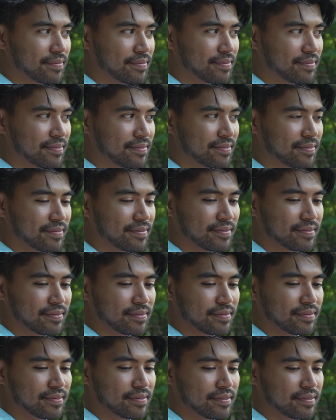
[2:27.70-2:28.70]

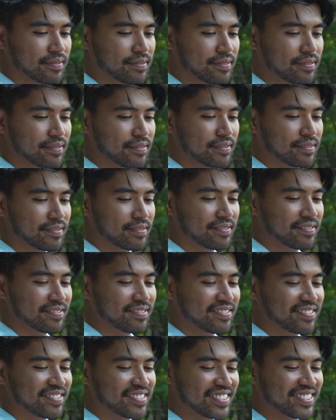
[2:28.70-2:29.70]

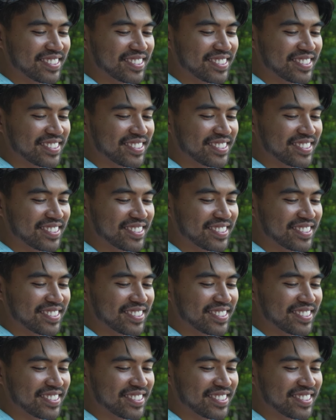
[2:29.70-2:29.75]
[no speech]